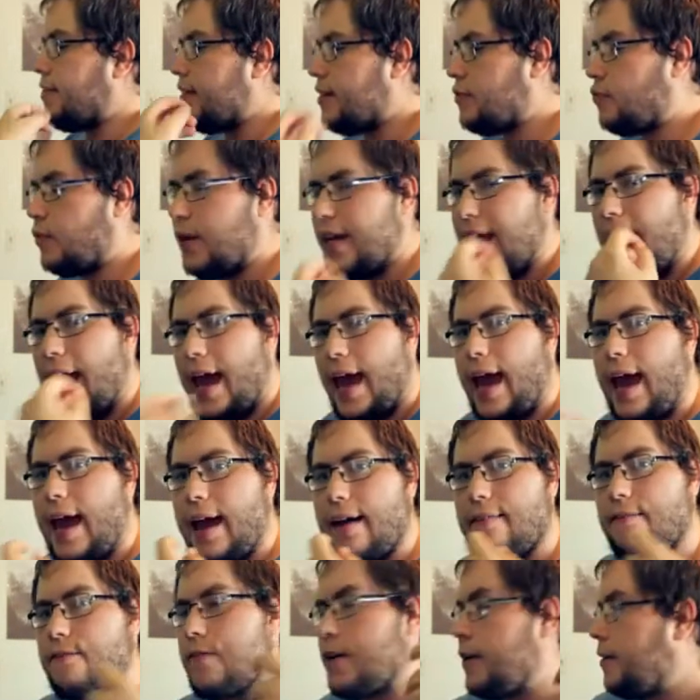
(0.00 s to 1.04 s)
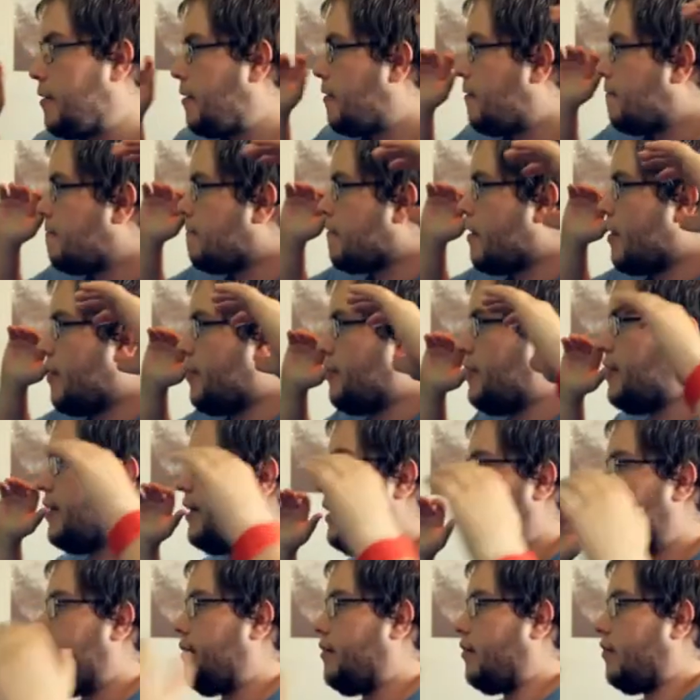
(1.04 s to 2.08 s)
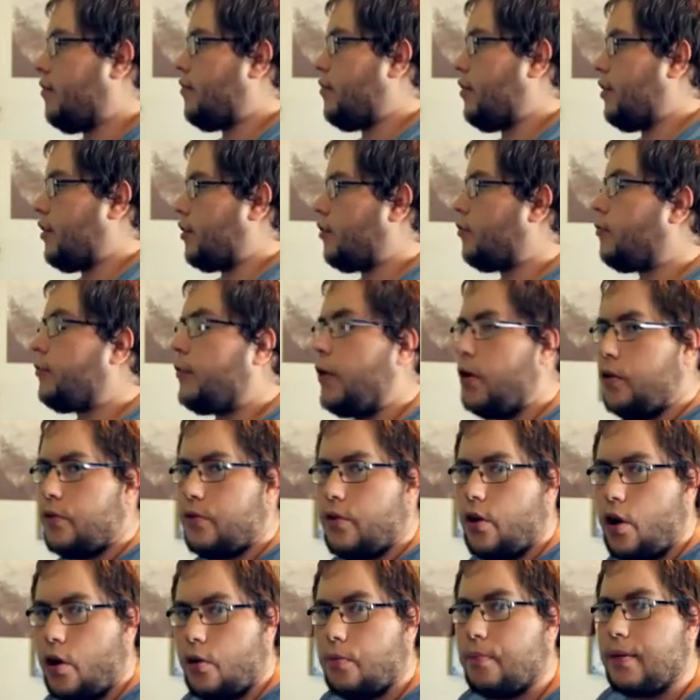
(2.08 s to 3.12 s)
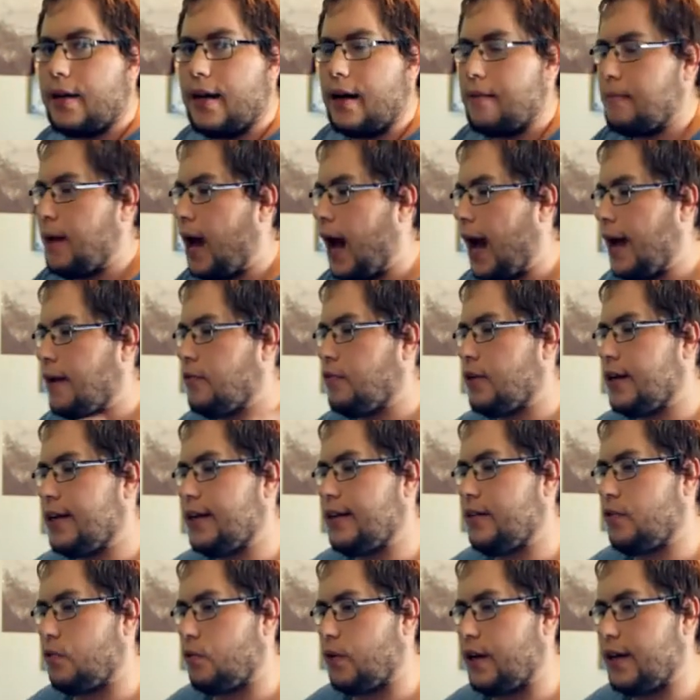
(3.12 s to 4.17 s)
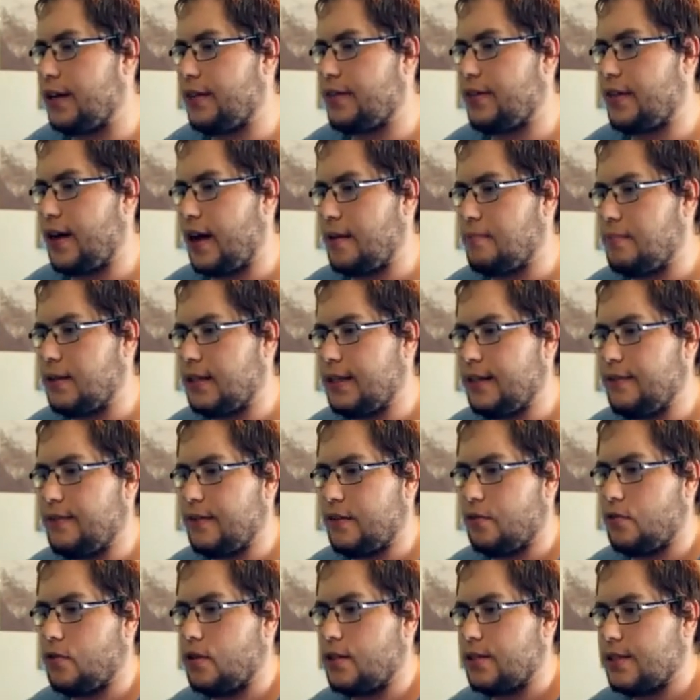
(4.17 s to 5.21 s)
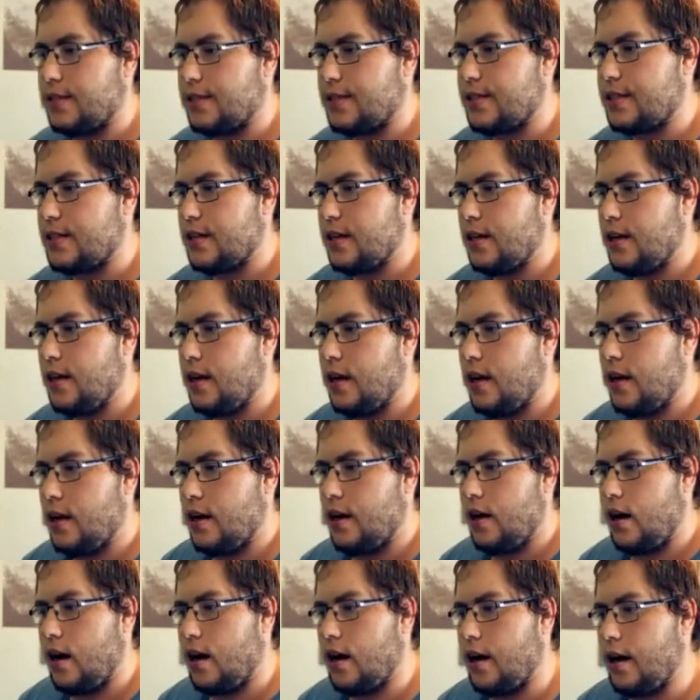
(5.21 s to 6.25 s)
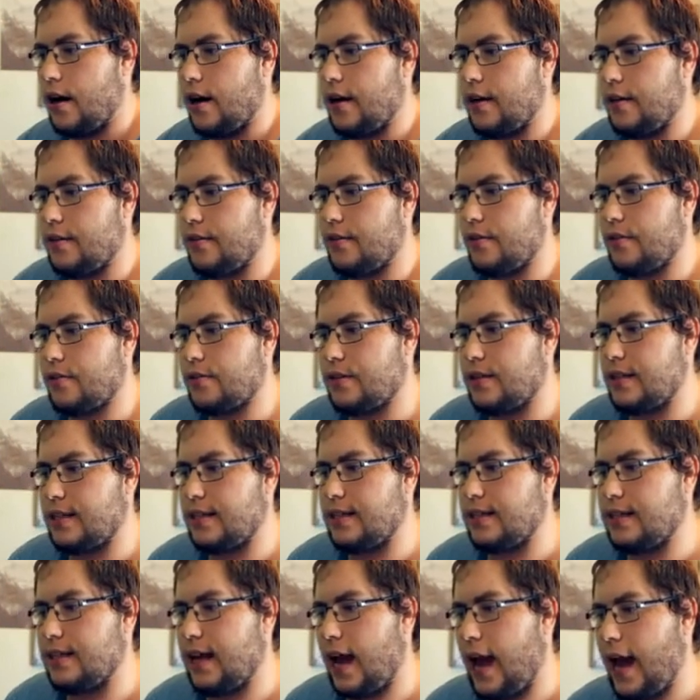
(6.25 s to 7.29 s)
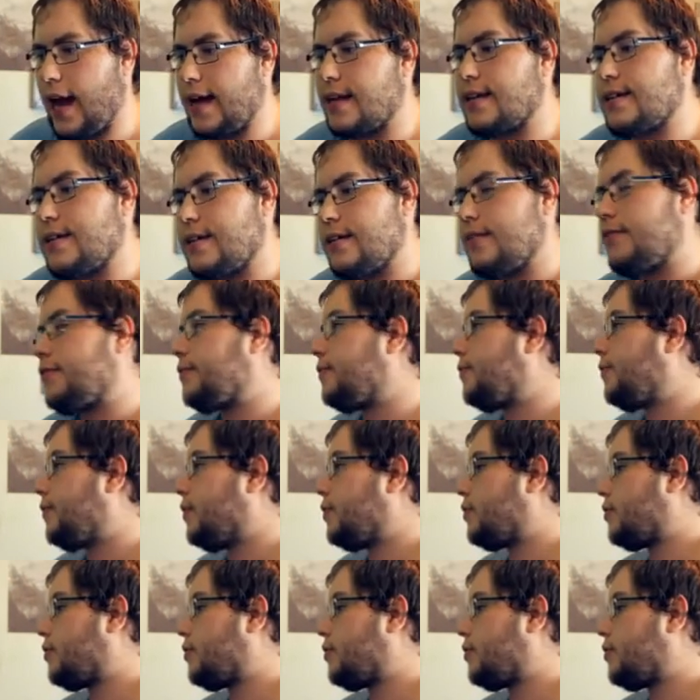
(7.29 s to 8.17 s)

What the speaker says: And then we have the quote open up. I went with, I believe it was the additive